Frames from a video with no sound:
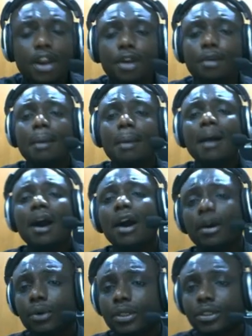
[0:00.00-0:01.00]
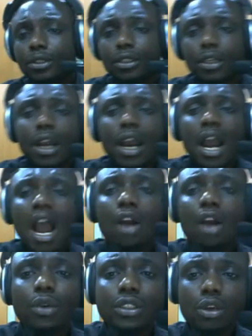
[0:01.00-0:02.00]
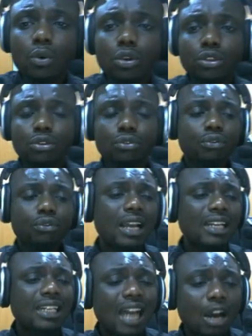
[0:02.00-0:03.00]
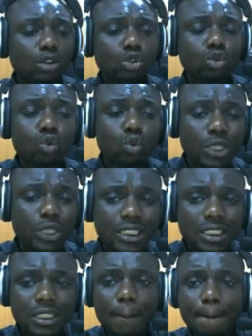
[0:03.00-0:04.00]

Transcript: Remember our question was to find out which